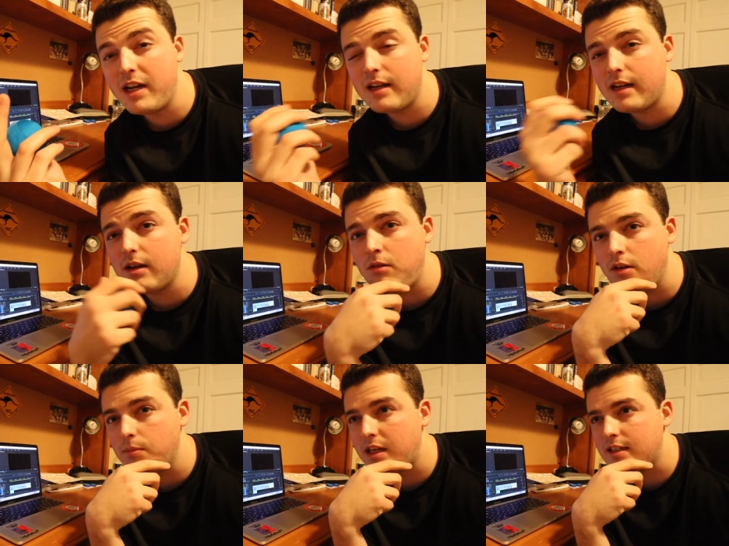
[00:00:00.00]
minute now,
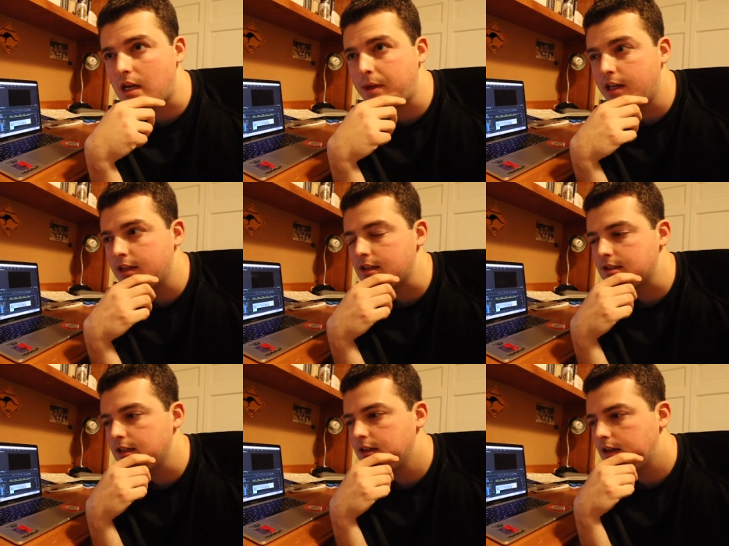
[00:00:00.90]
by the time I edit
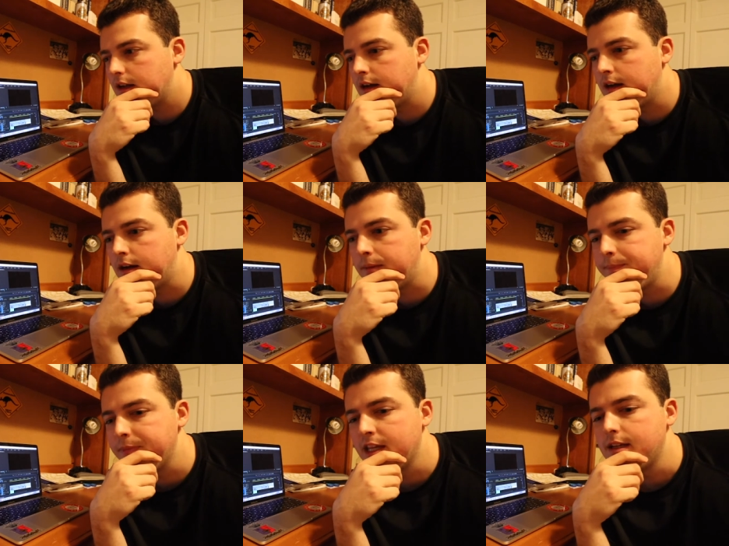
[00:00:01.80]
this in.
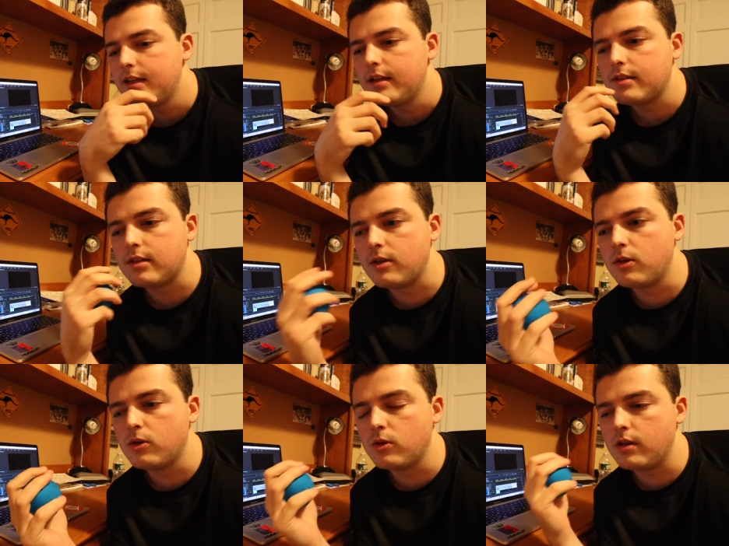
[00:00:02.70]

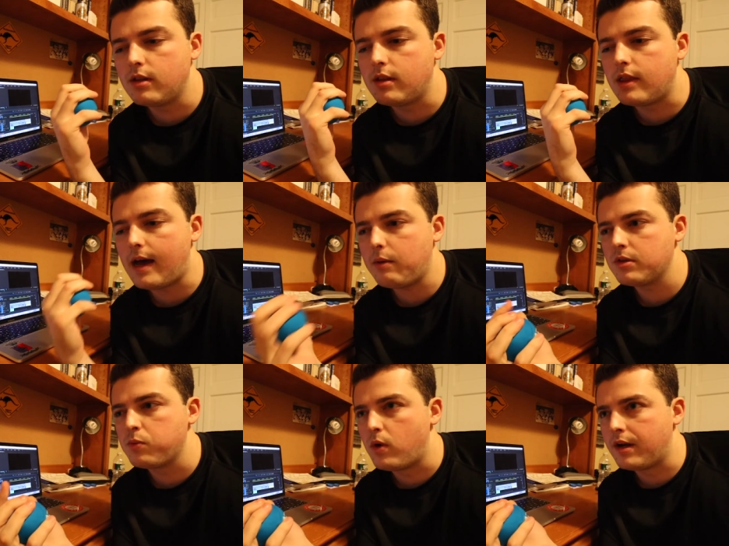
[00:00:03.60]
So that
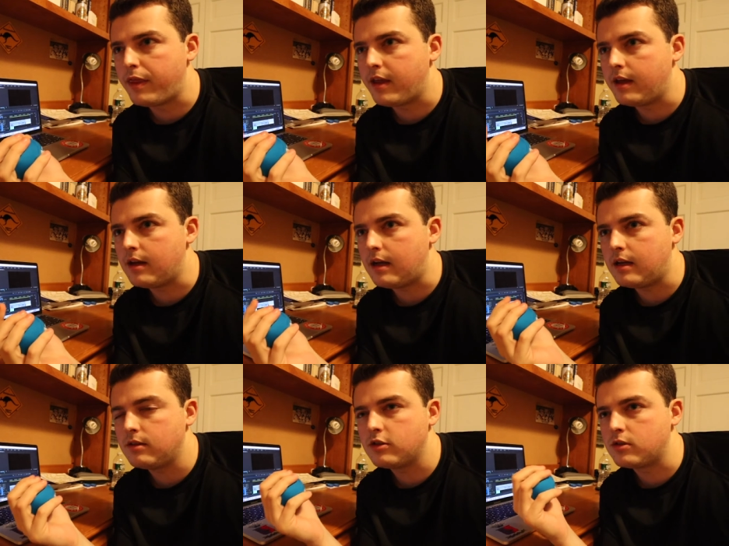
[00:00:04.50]
was one thing.
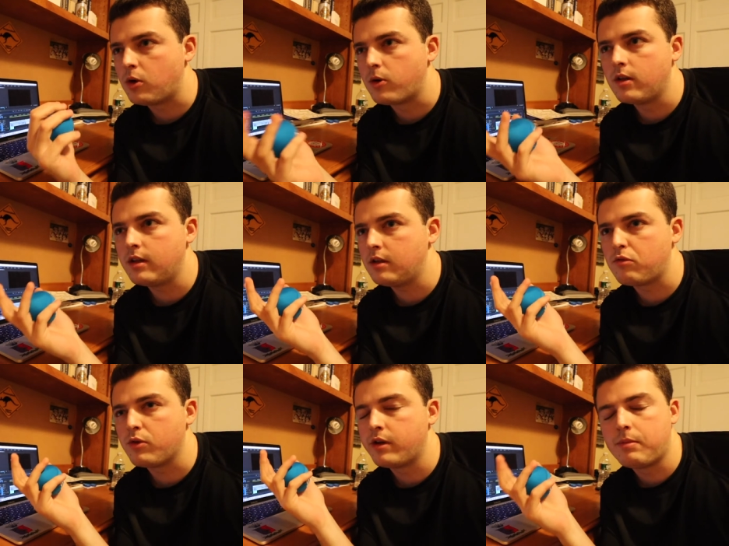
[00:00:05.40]
I just totally
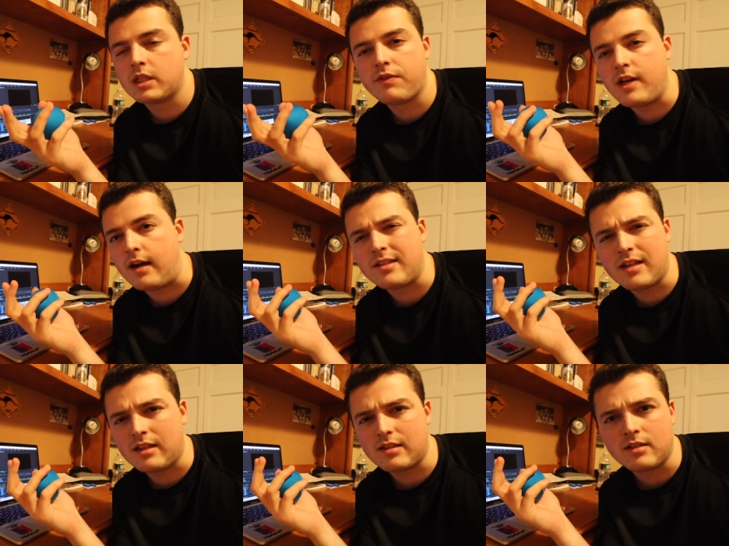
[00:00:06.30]
threw in a bunch of
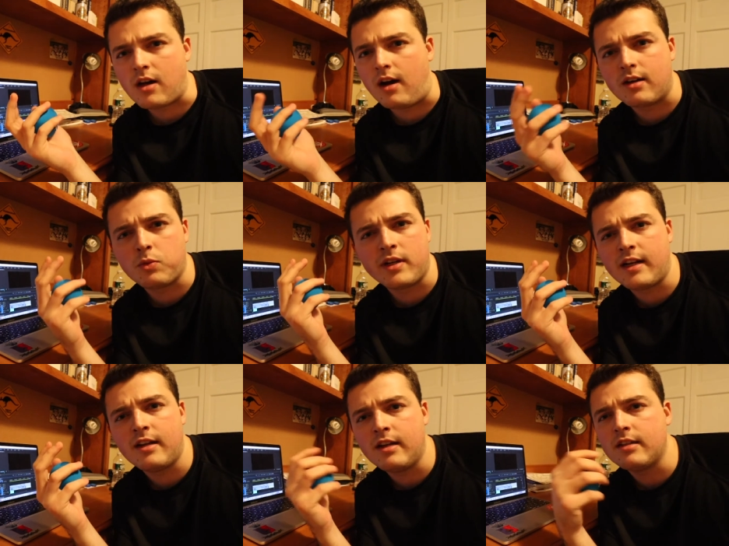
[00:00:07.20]
nonsense and talked when I
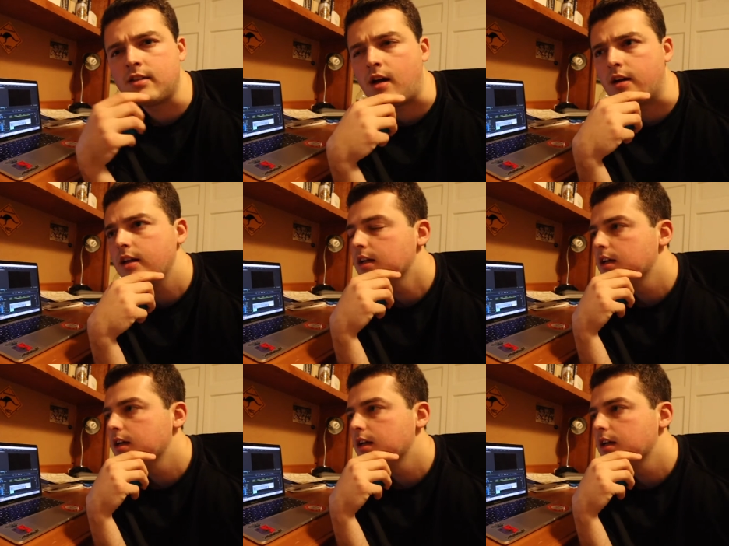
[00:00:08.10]
didn't need to talk.